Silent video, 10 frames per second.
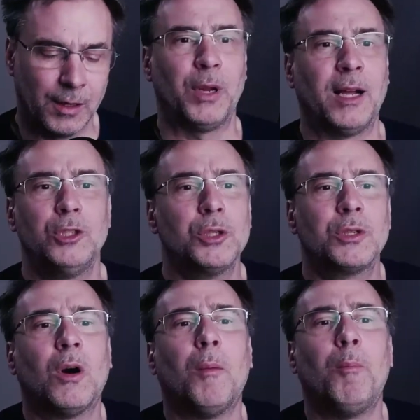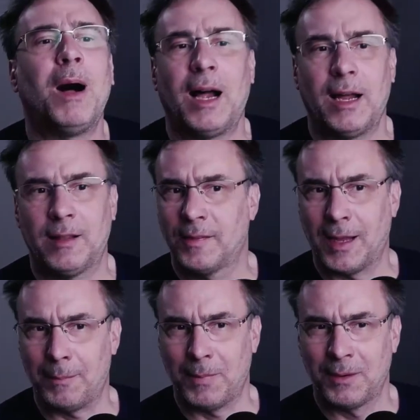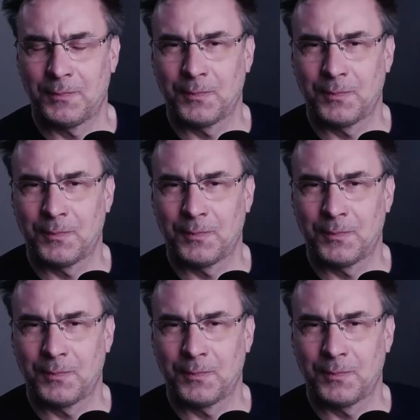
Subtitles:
But I just compiled them.